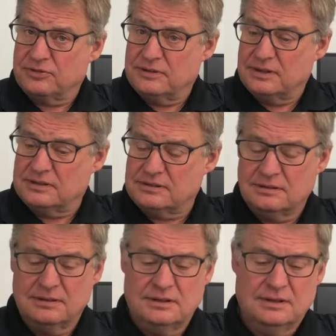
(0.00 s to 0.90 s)
of this.
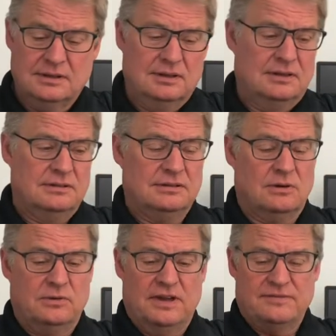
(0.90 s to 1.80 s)

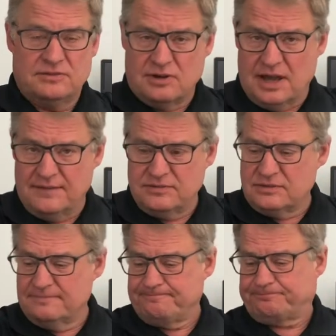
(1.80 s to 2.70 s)
So we have the drives,
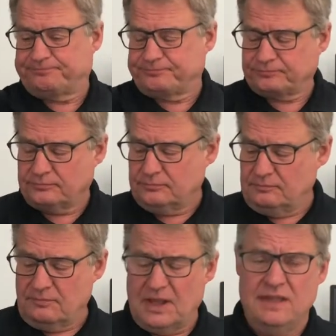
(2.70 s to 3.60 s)

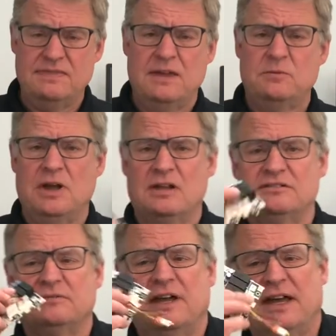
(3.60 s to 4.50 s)
and then we
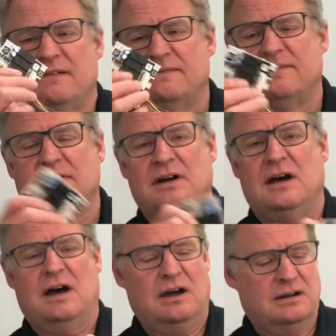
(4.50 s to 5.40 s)
also have
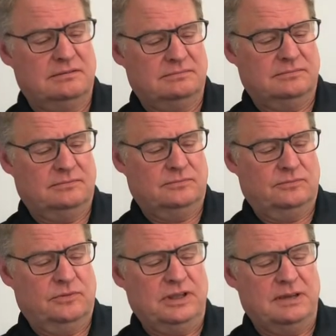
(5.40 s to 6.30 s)
our
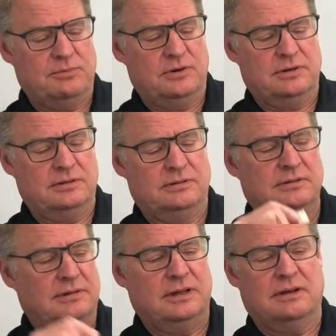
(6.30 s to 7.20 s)
relay board.
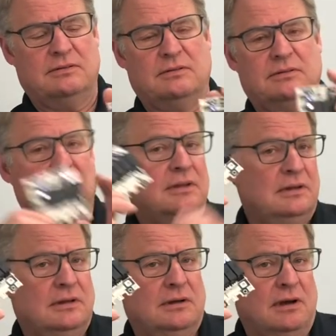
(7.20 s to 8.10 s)
Now,
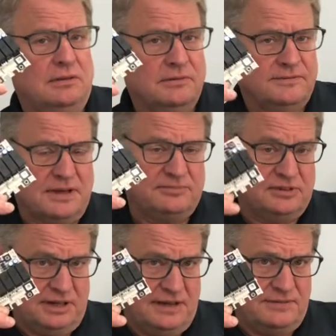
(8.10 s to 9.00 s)
all the rooftops are
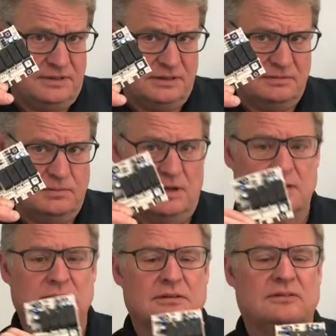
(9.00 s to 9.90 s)
going to have this as
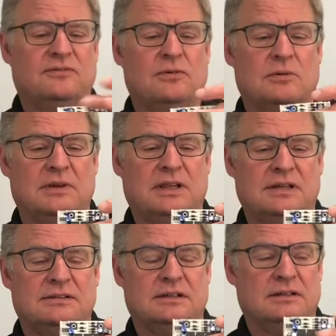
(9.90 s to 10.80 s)
well. There's 4
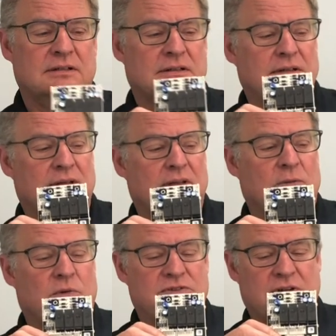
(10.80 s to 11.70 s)
relays here,
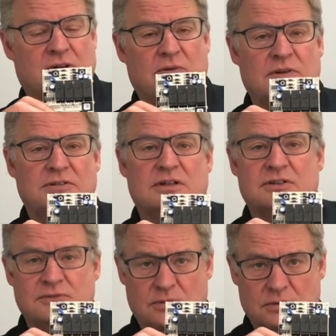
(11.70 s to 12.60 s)
which are going to
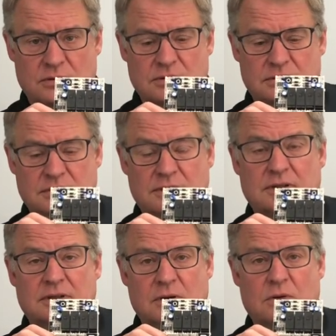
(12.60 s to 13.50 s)
control
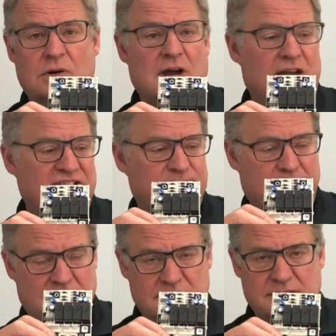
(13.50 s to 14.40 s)
low or high
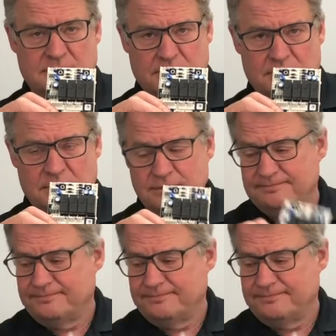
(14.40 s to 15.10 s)
speed to the blower.